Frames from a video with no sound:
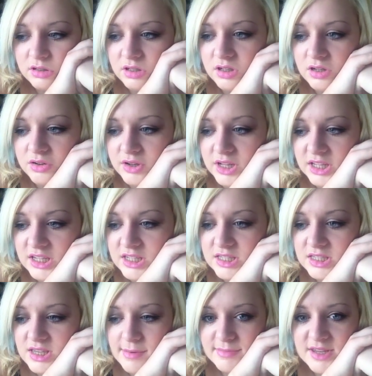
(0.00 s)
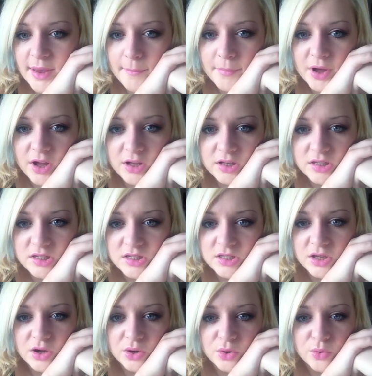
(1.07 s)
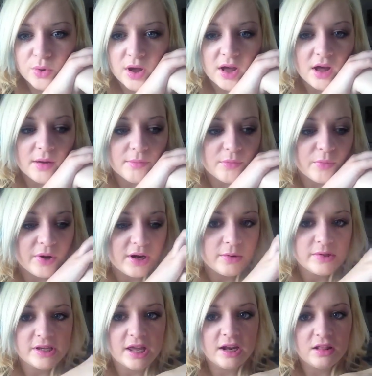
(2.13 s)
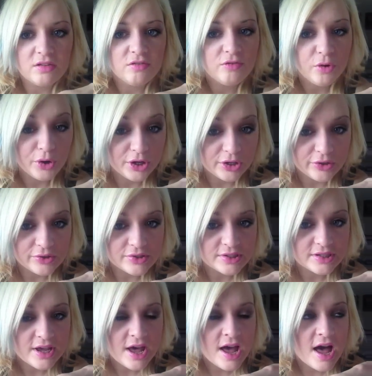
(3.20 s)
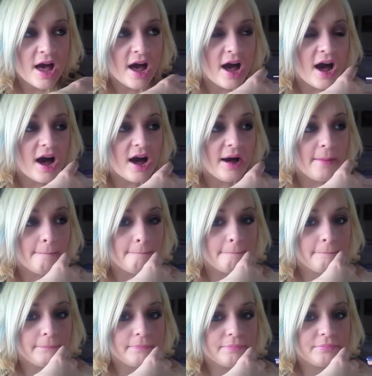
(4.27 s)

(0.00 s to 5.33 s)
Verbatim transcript: you know at least September so um, when I was getting the foils um,